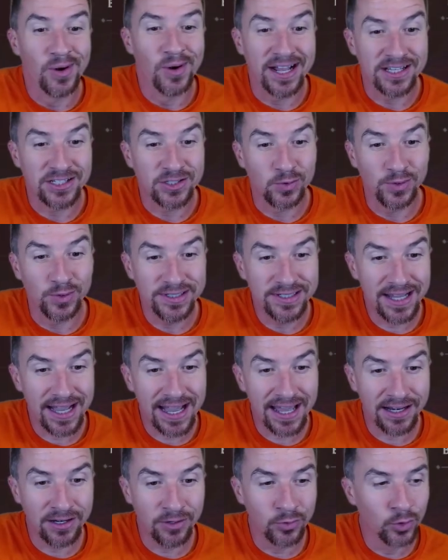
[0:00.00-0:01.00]
so we died
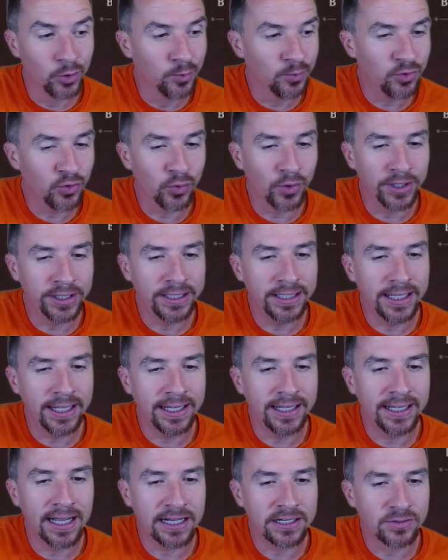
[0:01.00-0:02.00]
in room 28,
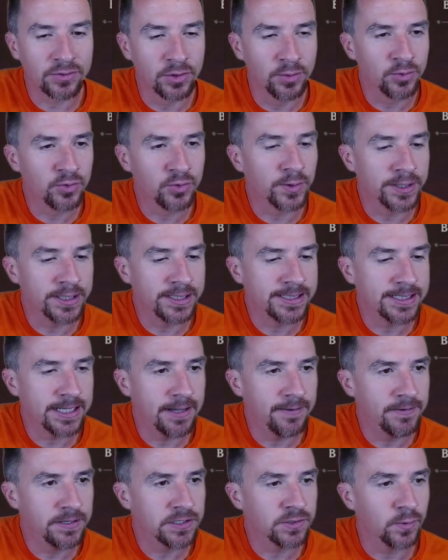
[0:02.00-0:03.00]
got to room
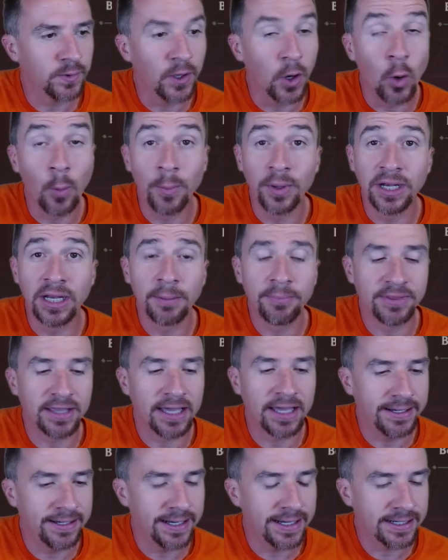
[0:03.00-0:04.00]
27, so we opened up that
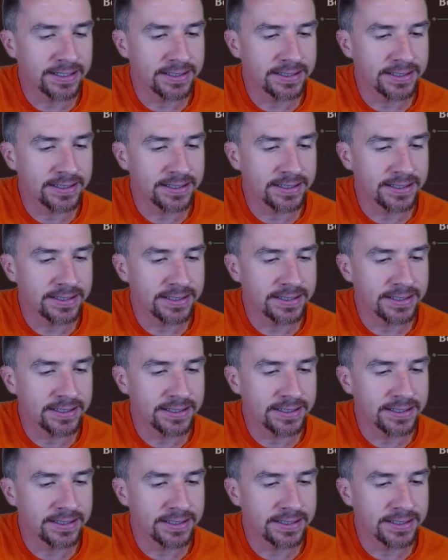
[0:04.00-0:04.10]
next